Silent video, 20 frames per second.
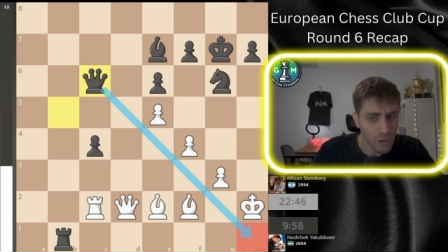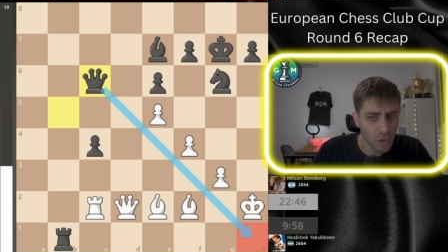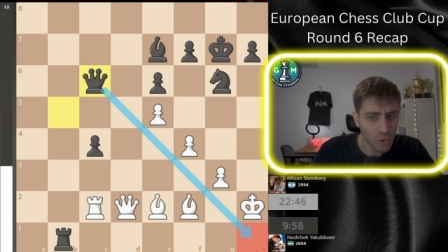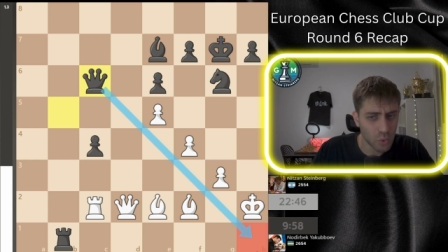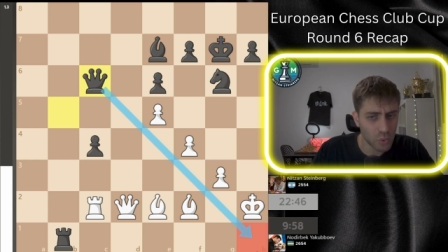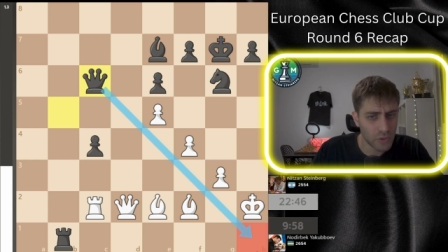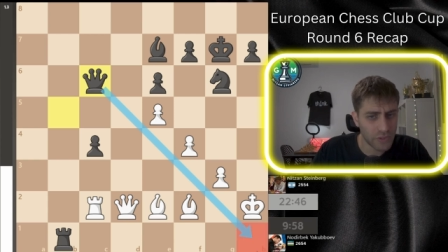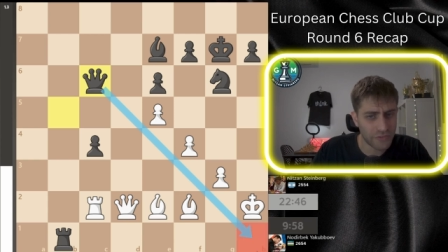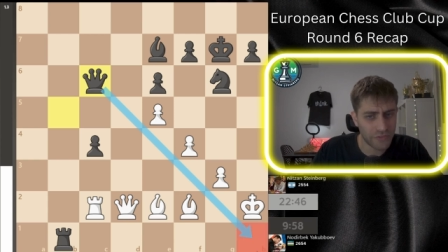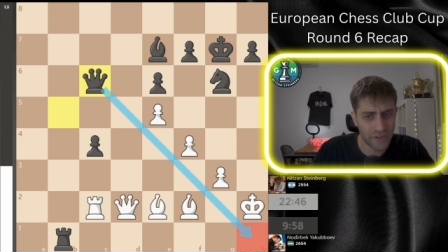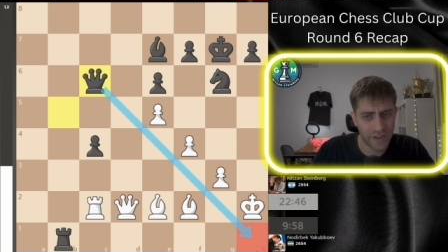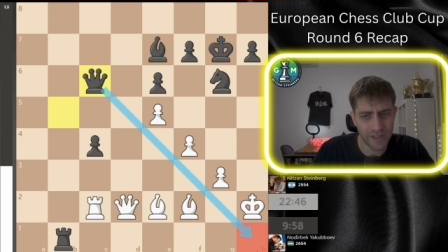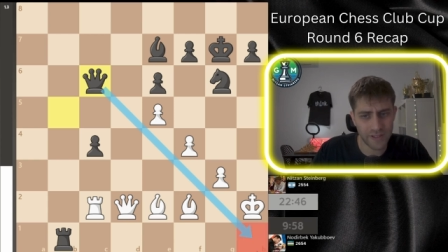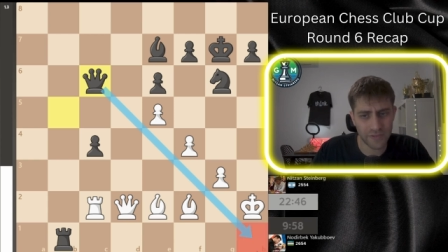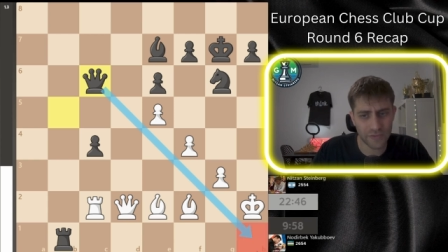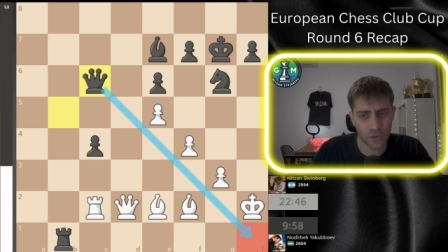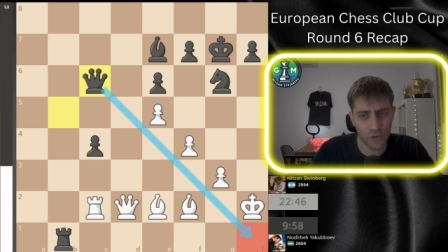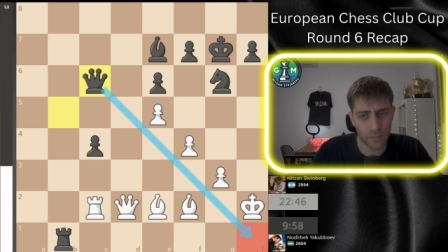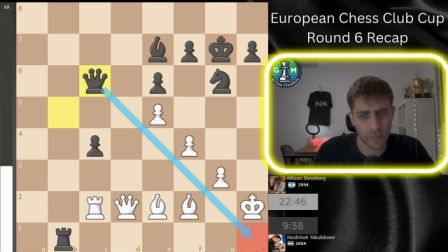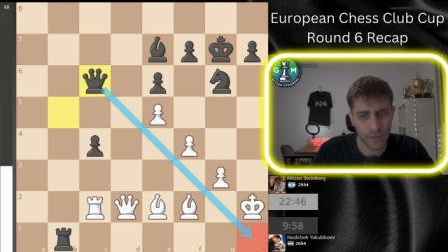to defend
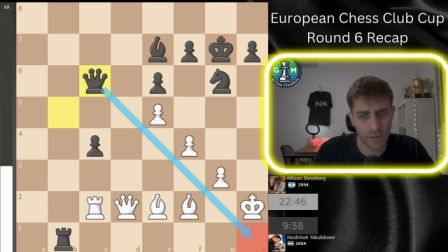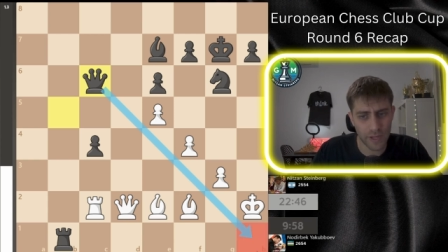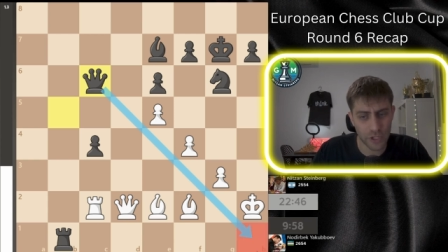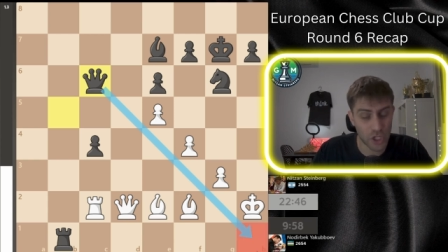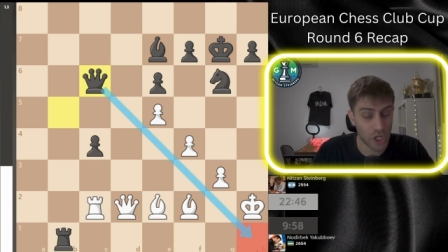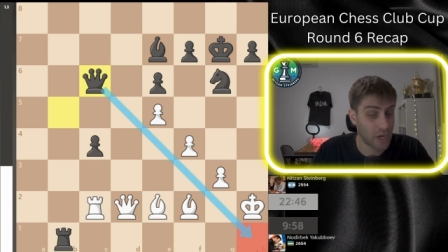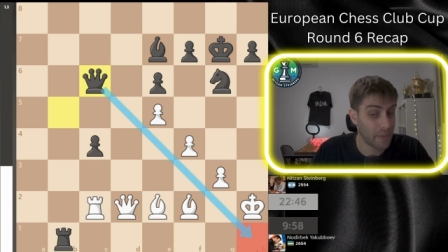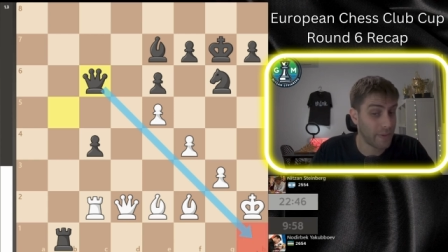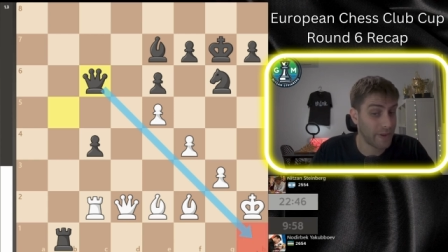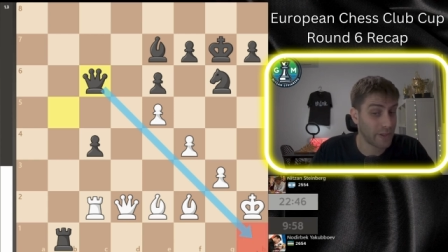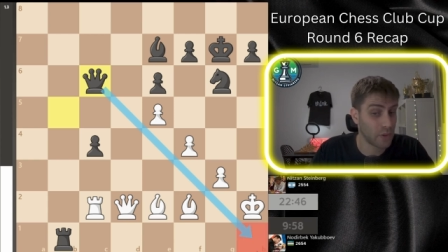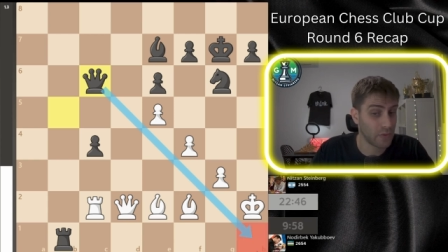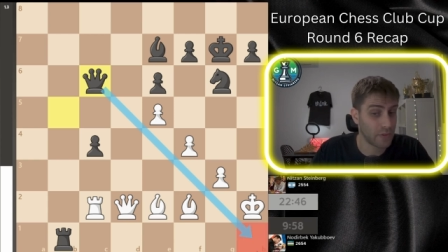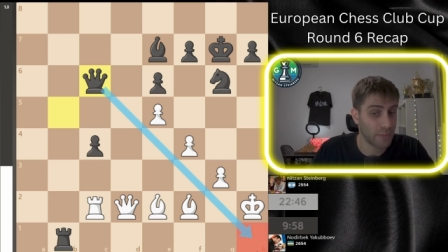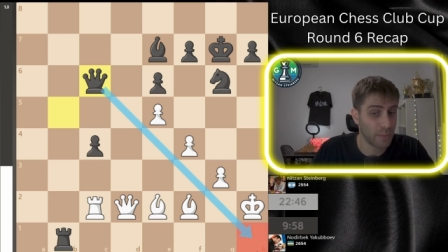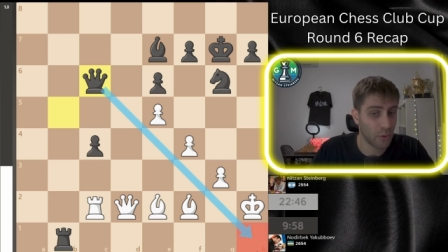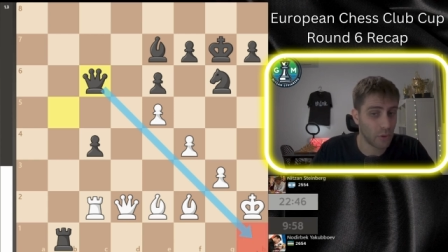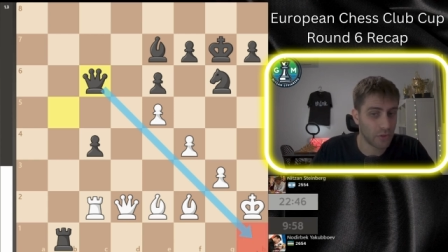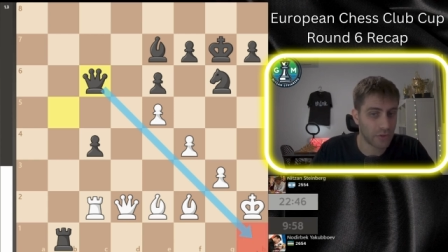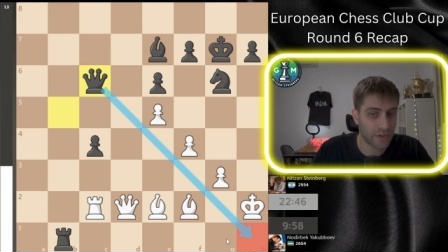from a uh, checkmate on the
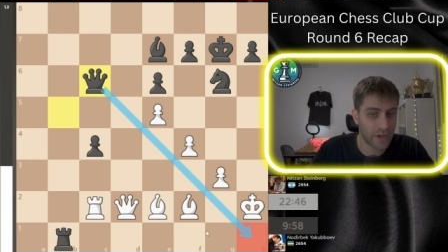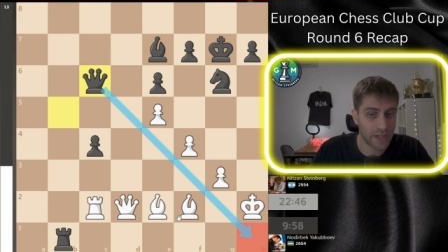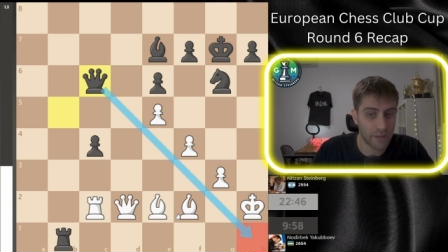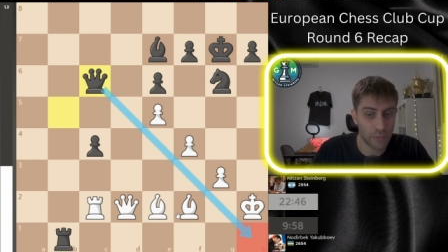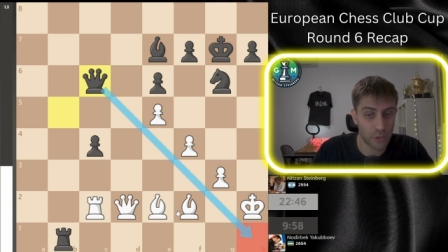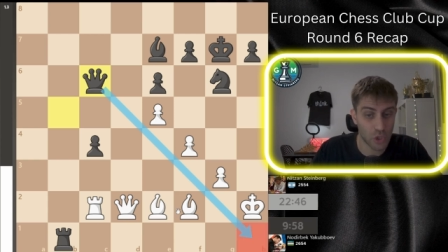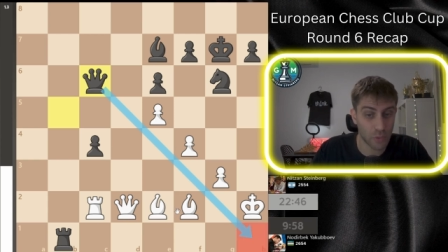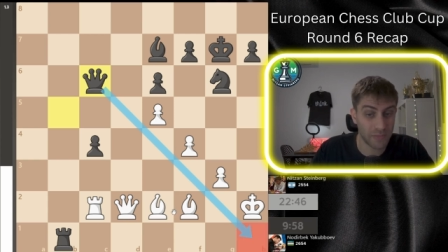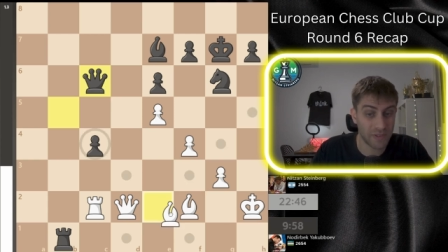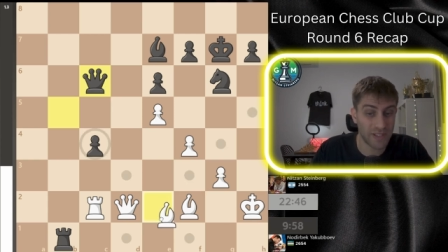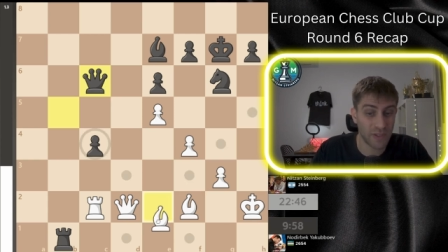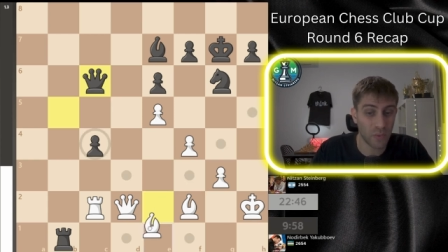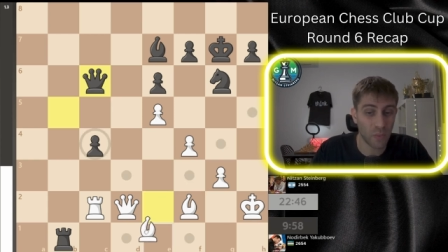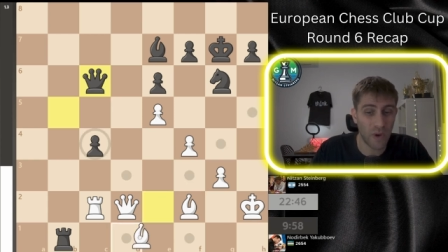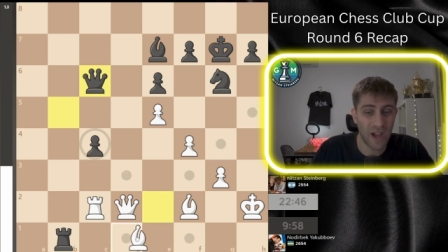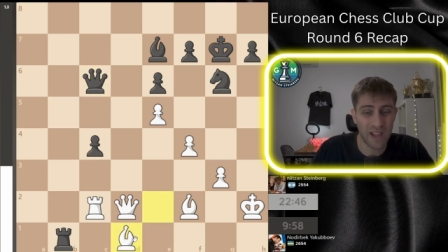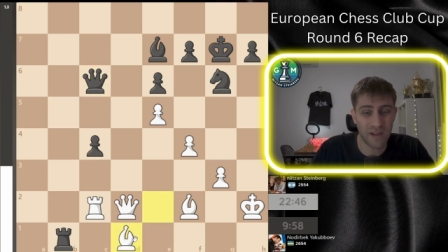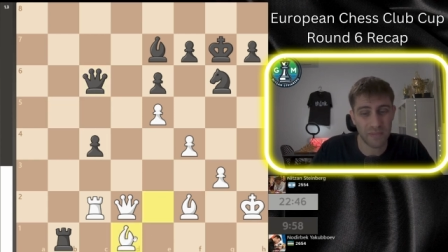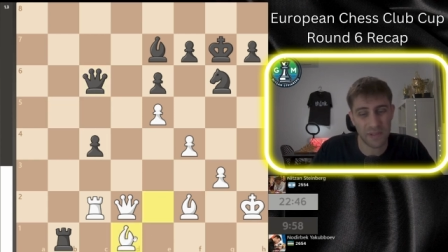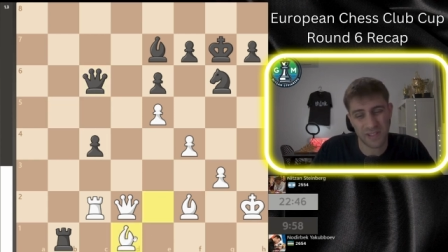board, right? Bishop
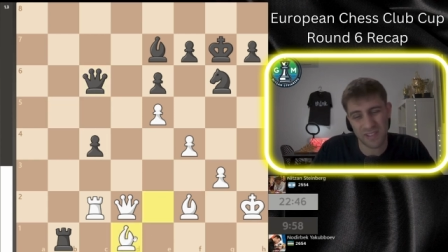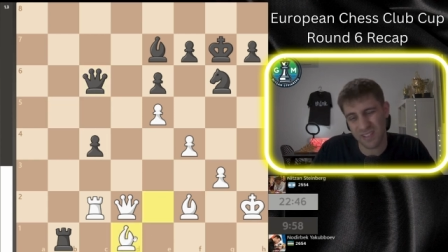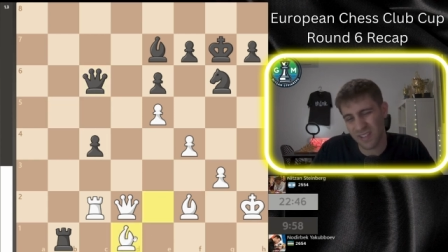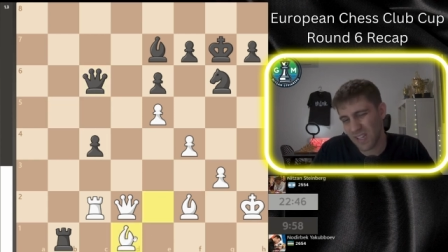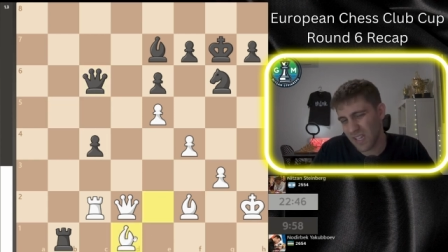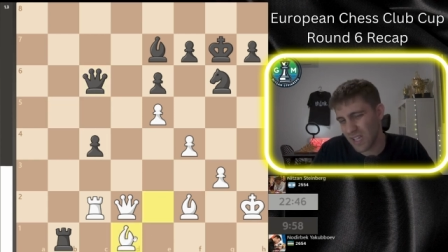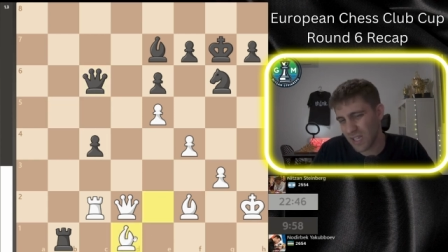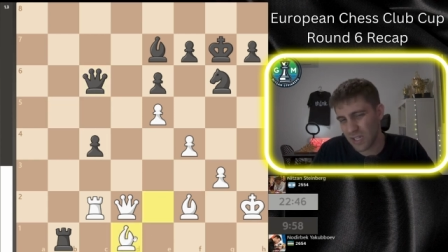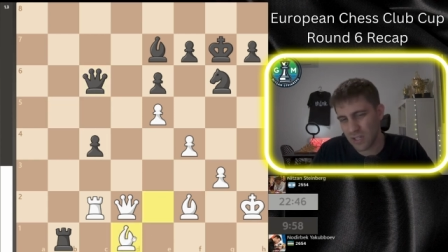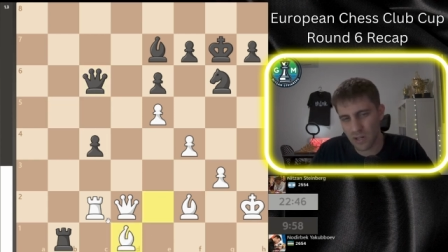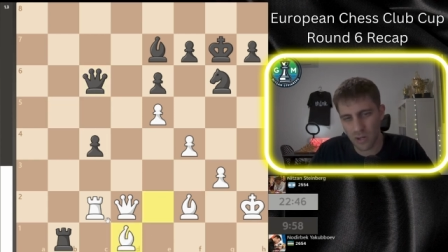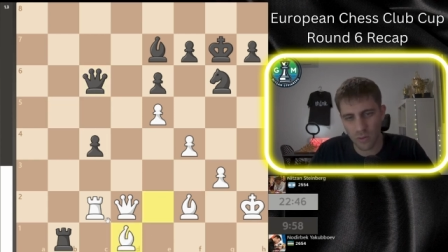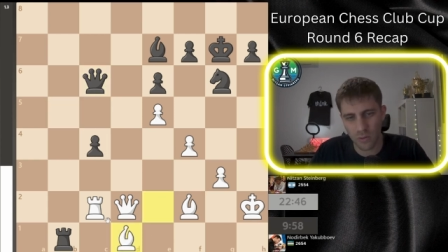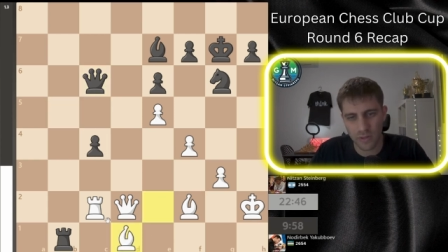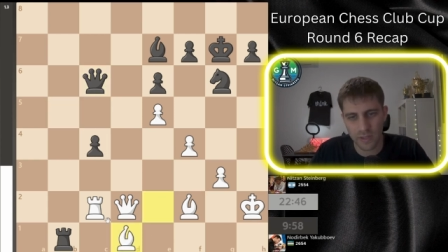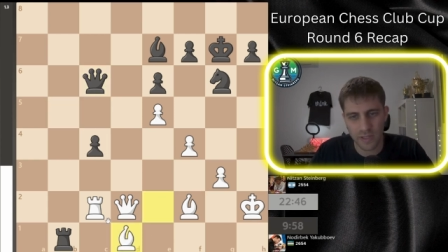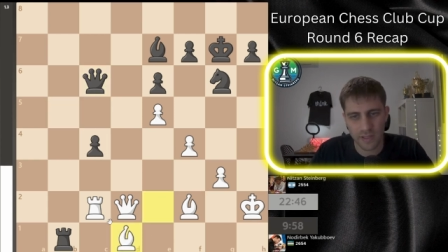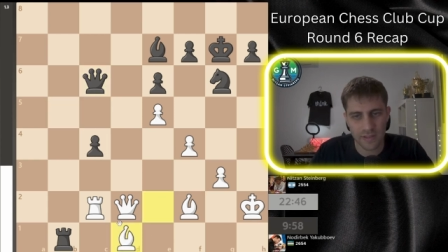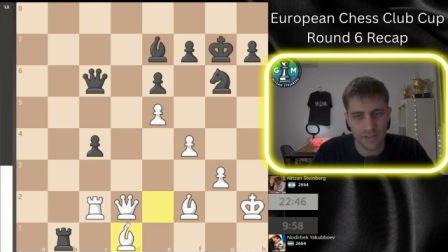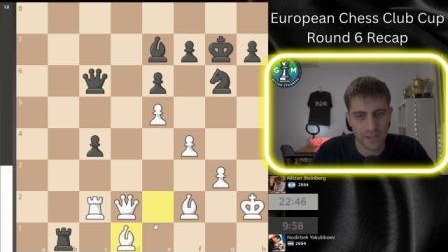d1, but you know,
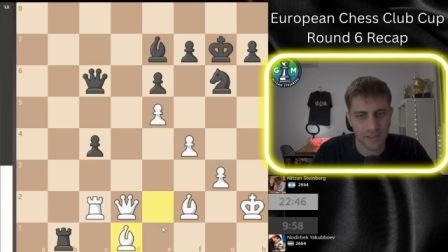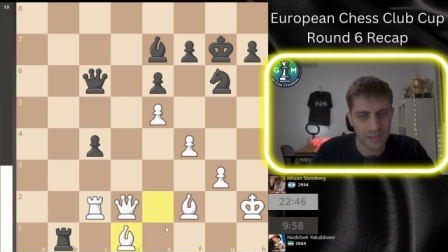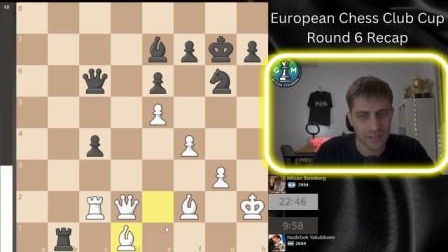it,